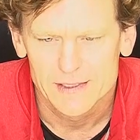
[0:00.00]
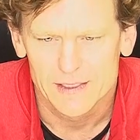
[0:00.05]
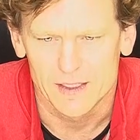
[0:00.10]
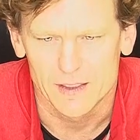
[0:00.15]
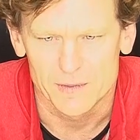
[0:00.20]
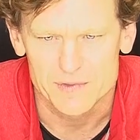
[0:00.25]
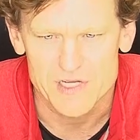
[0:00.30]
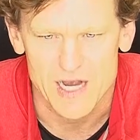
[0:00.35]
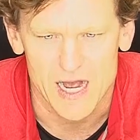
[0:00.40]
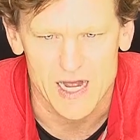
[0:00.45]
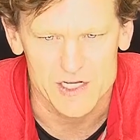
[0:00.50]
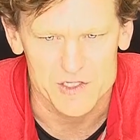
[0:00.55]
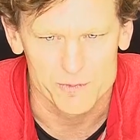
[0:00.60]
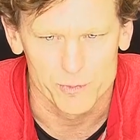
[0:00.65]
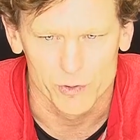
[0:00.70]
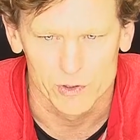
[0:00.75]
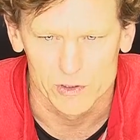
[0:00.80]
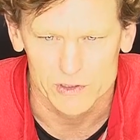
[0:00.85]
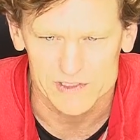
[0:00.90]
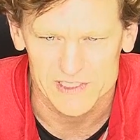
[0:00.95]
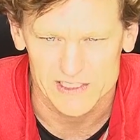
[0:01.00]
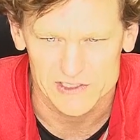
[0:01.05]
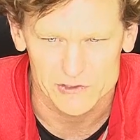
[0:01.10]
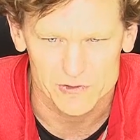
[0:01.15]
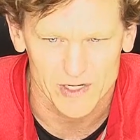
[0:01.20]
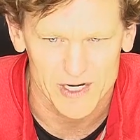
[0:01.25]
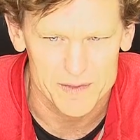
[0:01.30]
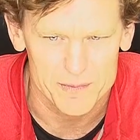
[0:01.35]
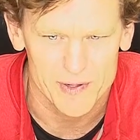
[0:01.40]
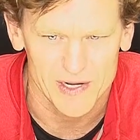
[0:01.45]
Um, Taj Brooks has
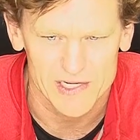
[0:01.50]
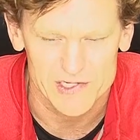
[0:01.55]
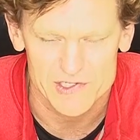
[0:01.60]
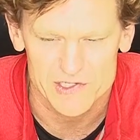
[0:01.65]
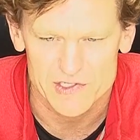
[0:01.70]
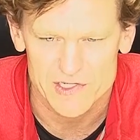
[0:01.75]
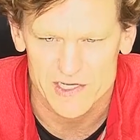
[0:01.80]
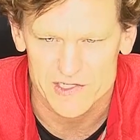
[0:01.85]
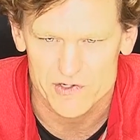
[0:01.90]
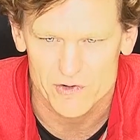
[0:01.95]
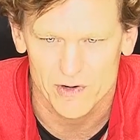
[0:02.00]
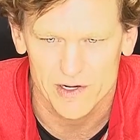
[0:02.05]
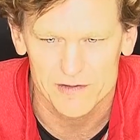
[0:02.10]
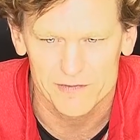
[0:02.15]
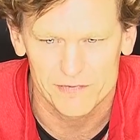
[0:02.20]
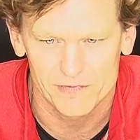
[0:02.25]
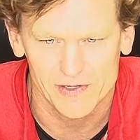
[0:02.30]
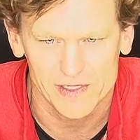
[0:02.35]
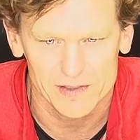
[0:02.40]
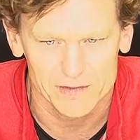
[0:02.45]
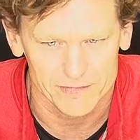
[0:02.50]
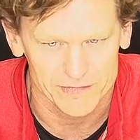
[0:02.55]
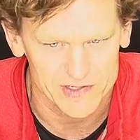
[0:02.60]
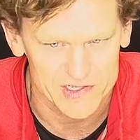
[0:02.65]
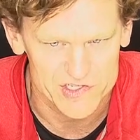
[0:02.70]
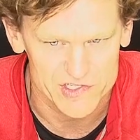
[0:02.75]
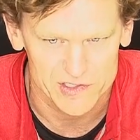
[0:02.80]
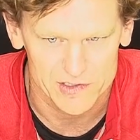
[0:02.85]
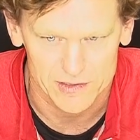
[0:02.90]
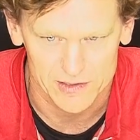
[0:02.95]
great patience, has great feet and
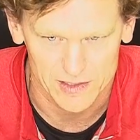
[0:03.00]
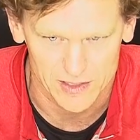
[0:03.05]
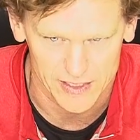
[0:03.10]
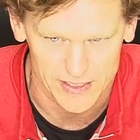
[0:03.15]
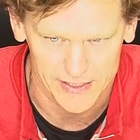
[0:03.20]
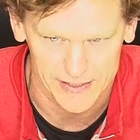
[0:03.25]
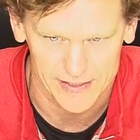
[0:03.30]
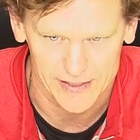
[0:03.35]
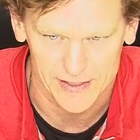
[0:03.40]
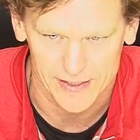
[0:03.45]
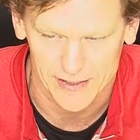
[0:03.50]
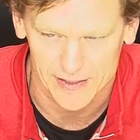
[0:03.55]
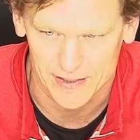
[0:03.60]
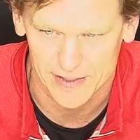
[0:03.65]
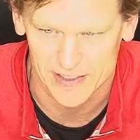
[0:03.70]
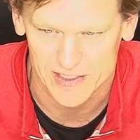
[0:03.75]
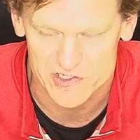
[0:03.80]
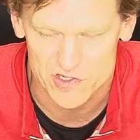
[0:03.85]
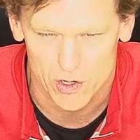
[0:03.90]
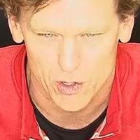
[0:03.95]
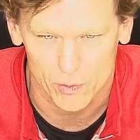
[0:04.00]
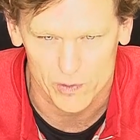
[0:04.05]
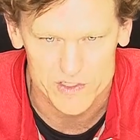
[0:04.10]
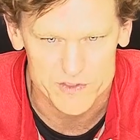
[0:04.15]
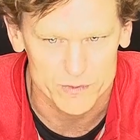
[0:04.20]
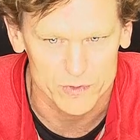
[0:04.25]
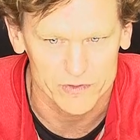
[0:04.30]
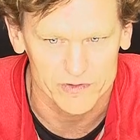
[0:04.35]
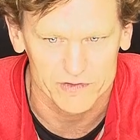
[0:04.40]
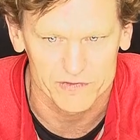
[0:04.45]
vision, and, and he's
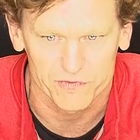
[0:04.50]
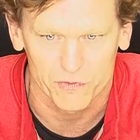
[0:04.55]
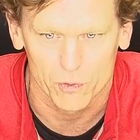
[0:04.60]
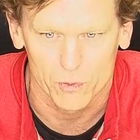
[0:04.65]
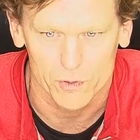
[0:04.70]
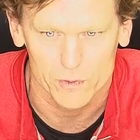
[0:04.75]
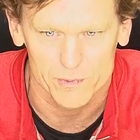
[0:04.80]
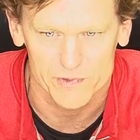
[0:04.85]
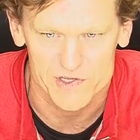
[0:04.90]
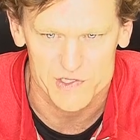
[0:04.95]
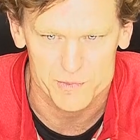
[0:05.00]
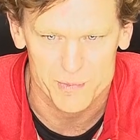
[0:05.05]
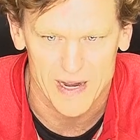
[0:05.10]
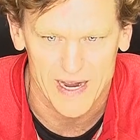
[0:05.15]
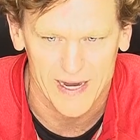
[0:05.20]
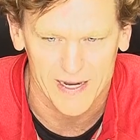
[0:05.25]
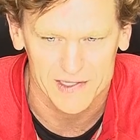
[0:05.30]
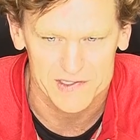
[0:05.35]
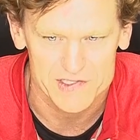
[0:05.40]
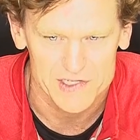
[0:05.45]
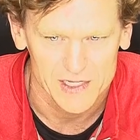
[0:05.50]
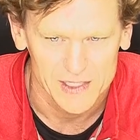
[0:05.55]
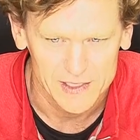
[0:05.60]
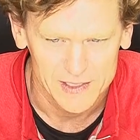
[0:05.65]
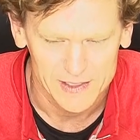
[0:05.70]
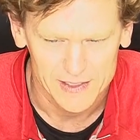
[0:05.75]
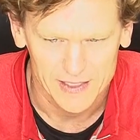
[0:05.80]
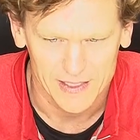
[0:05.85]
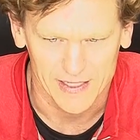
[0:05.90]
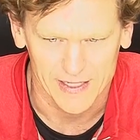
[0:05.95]
always moving forward with his pads.
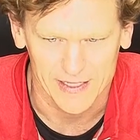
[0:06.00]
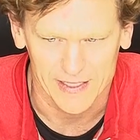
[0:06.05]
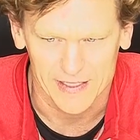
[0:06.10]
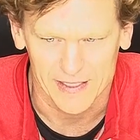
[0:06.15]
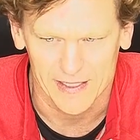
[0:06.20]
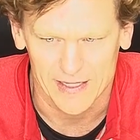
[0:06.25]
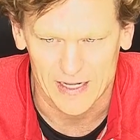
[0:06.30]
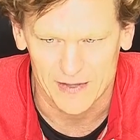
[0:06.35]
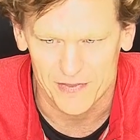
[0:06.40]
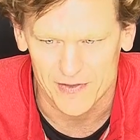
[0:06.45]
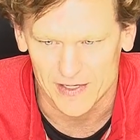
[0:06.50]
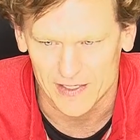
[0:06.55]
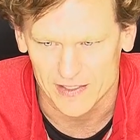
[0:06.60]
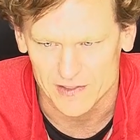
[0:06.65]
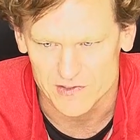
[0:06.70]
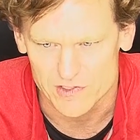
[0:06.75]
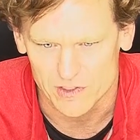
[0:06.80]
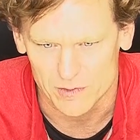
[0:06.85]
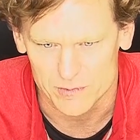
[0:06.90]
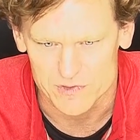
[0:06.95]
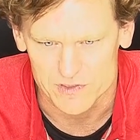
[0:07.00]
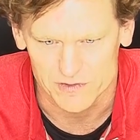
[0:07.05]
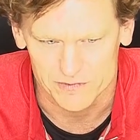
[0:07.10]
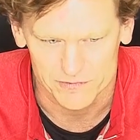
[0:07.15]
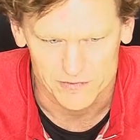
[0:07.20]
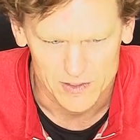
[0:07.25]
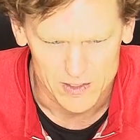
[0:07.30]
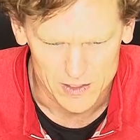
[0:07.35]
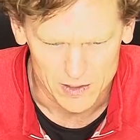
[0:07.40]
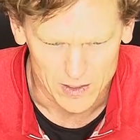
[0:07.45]
And, and I think in terms
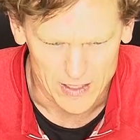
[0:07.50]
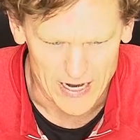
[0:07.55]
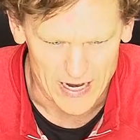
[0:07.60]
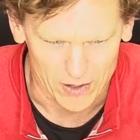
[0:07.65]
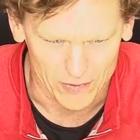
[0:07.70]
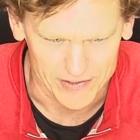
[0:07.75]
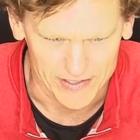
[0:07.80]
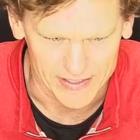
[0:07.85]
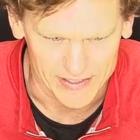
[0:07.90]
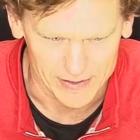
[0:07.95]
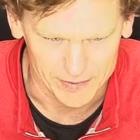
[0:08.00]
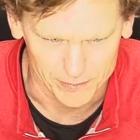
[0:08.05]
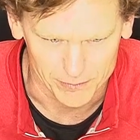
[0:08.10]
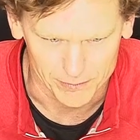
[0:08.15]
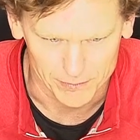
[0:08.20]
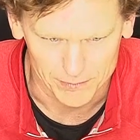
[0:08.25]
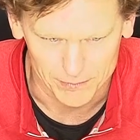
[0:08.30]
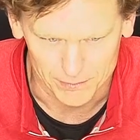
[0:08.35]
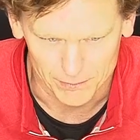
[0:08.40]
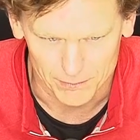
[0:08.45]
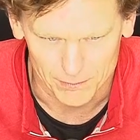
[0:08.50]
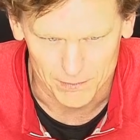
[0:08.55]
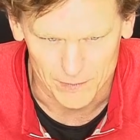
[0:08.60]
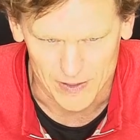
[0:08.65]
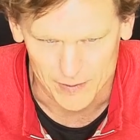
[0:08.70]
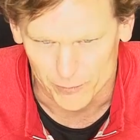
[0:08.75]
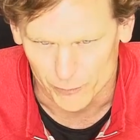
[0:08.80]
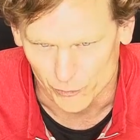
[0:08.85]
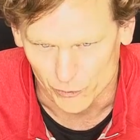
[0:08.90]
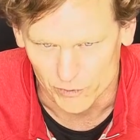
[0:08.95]
of how can he
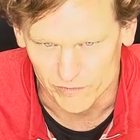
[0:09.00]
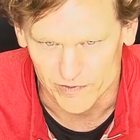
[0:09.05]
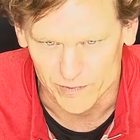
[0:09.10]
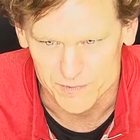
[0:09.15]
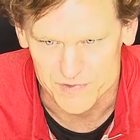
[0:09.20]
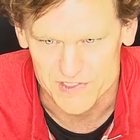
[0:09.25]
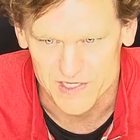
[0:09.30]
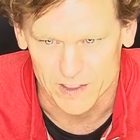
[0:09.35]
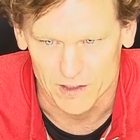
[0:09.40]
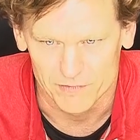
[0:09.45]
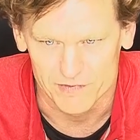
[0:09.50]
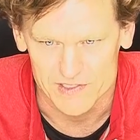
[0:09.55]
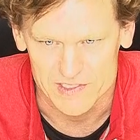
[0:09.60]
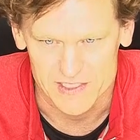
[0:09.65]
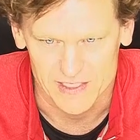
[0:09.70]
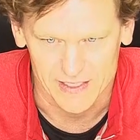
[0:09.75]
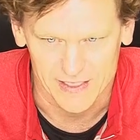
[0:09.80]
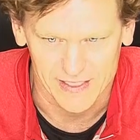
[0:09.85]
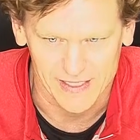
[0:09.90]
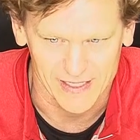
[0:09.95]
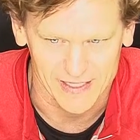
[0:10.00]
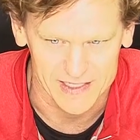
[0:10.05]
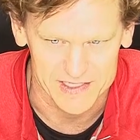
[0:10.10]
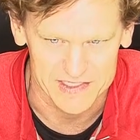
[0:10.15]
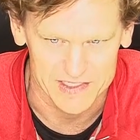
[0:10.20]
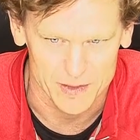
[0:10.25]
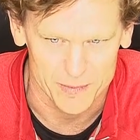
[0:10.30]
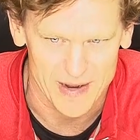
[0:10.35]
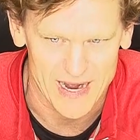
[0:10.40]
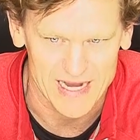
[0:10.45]
improve himself is again is
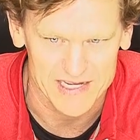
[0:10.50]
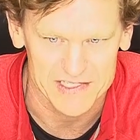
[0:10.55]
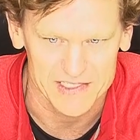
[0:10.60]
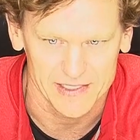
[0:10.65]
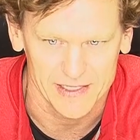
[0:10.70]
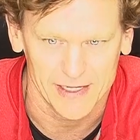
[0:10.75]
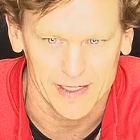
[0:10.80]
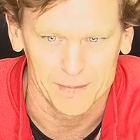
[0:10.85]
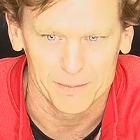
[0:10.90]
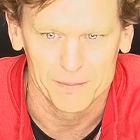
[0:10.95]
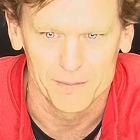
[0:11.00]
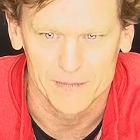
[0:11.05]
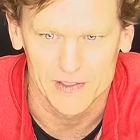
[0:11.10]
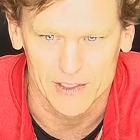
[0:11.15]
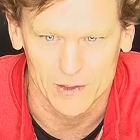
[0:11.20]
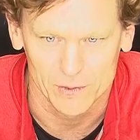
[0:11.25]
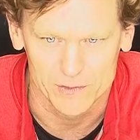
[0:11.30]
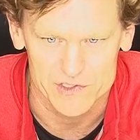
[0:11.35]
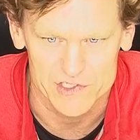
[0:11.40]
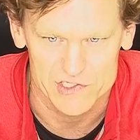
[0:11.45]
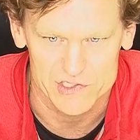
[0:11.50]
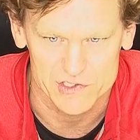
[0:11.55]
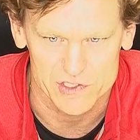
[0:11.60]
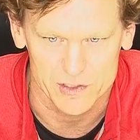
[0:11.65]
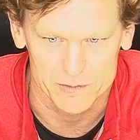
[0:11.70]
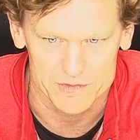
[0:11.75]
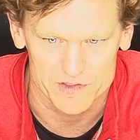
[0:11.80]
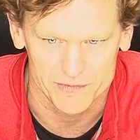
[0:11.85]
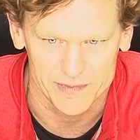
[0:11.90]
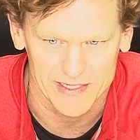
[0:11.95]
in the passing game, you know, just in
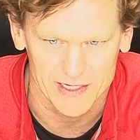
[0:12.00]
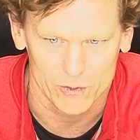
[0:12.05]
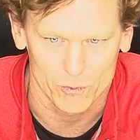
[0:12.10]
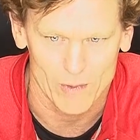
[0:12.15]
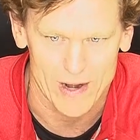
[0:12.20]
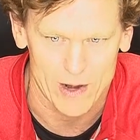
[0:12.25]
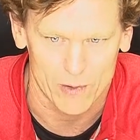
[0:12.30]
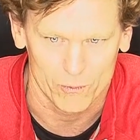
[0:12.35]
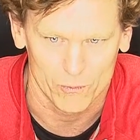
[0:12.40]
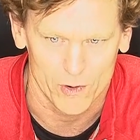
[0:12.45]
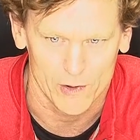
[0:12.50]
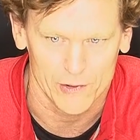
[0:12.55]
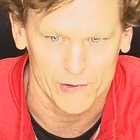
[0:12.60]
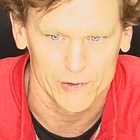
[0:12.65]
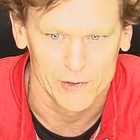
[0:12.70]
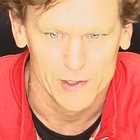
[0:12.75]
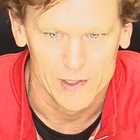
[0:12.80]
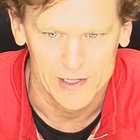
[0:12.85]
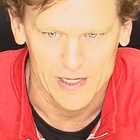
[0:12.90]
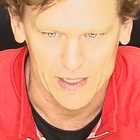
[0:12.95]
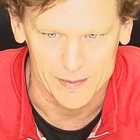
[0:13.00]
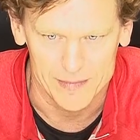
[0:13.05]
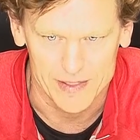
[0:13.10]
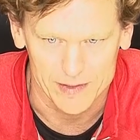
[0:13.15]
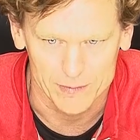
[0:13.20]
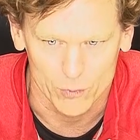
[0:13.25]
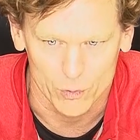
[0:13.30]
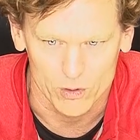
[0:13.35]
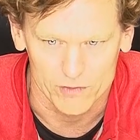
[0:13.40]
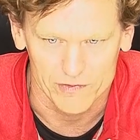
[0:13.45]
terms of being a route runner and
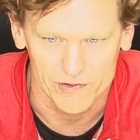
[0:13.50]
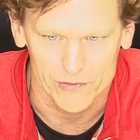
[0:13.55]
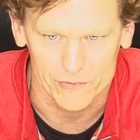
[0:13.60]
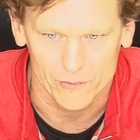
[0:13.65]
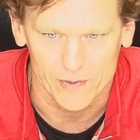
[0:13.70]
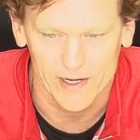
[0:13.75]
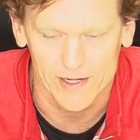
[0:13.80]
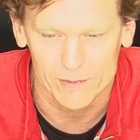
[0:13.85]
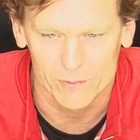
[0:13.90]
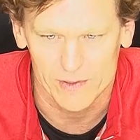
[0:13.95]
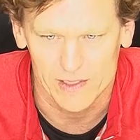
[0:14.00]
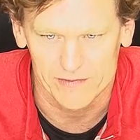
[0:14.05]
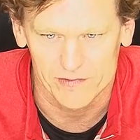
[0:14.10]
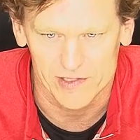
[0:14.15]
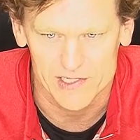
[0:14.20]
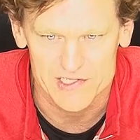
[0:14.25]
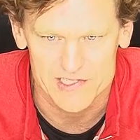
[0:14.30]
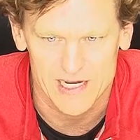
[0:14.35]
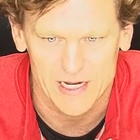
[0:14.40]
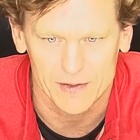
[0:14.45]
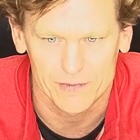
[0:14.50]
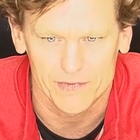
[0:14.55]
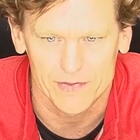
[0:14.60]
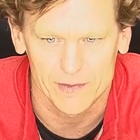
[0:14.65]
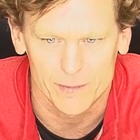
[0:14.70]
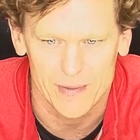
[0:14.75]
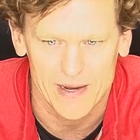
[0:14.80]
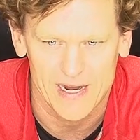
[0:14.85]
being more of a threat whenever he's out in the